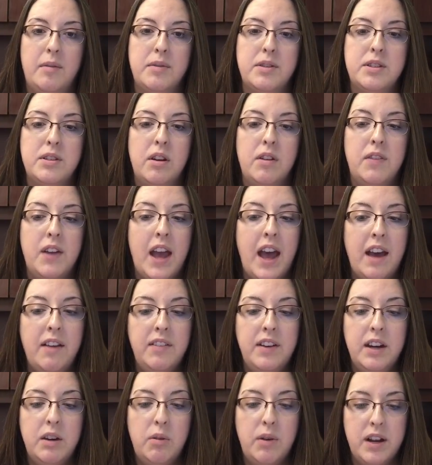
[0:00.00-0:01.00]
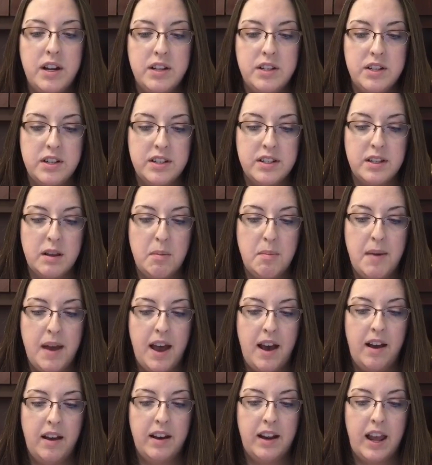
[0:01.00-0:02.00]
So if you have any questions
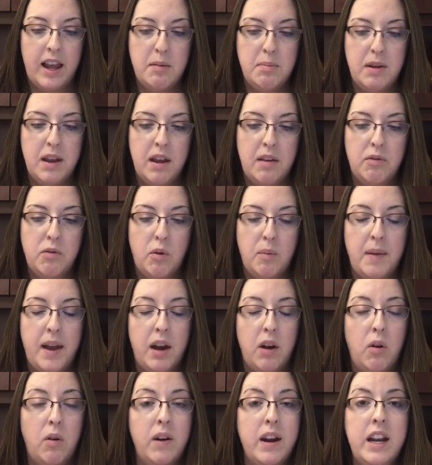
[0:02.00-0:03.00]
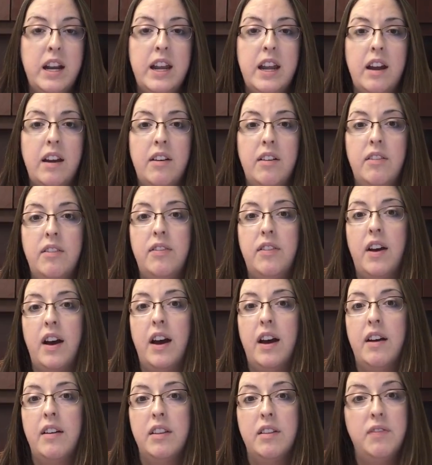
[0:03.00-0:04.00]
about APA format or any of
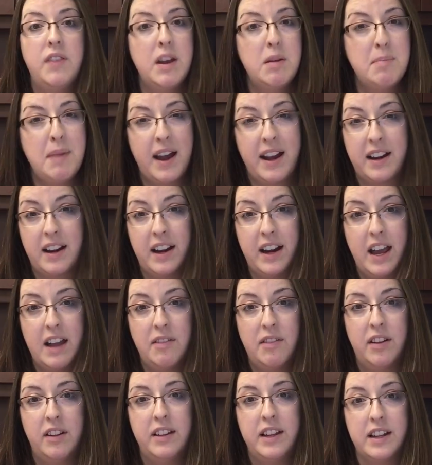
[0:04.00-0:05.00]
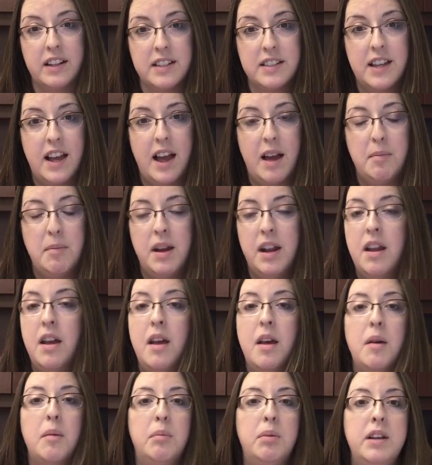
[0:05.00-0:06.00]
the feedback I gave on the assignment,
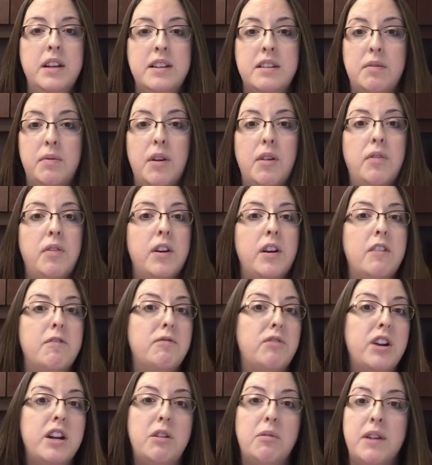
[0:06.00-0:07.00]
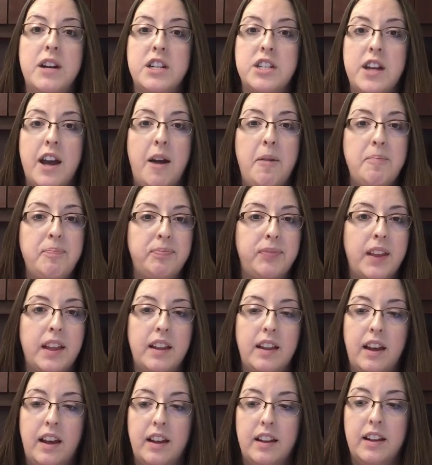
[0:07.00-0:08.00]
please feel free to reach out.
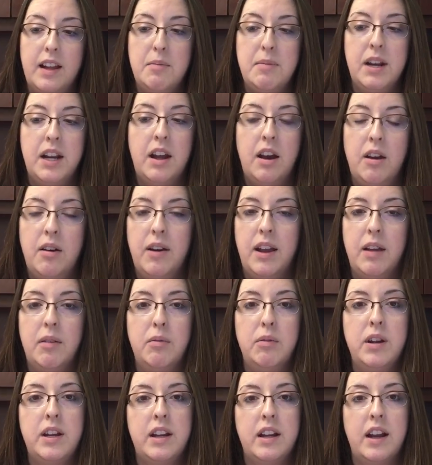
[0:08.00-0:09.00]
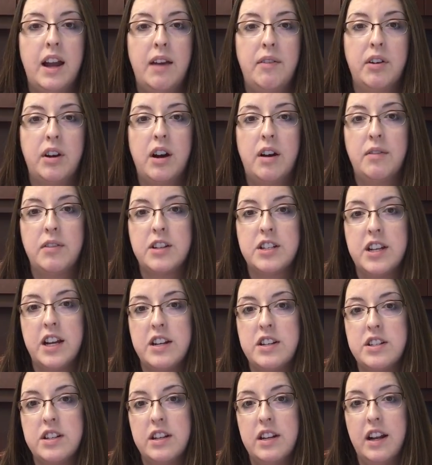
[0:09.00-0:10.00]
Let me know, and we can have a
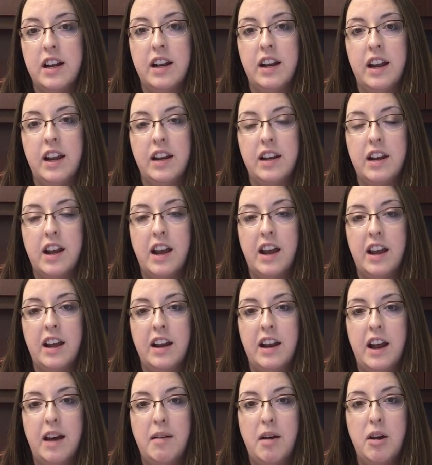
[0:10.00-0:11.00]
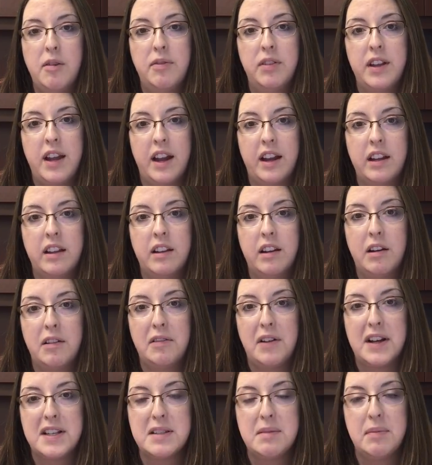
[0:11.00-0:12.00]
conversation, and hopefully I can
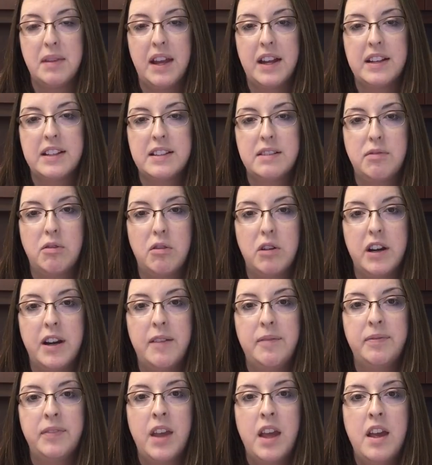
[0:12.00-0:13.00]
clarify some things for you.